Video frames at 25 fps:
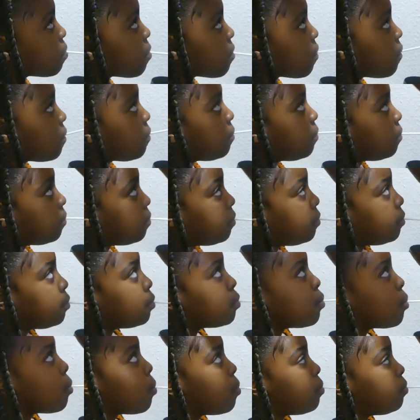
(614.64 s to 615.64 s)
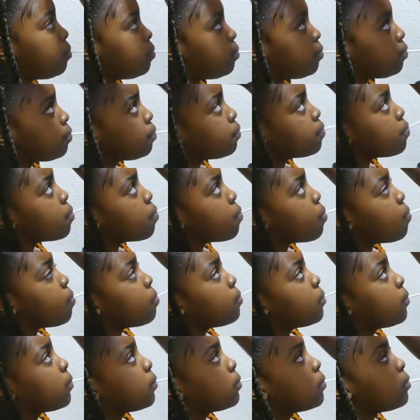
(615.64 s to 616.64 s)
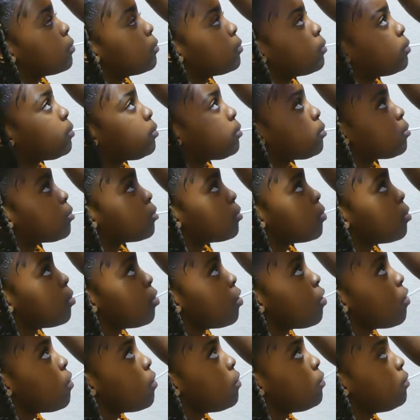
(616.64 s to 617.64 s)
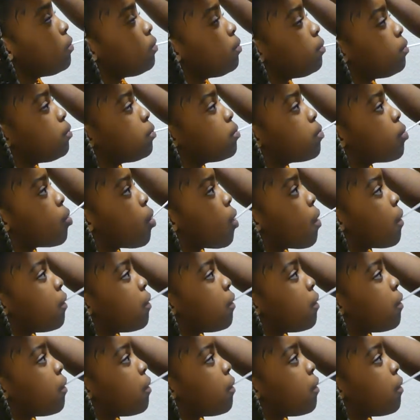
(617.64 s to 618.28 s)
I mean? So we are doing the last hair now.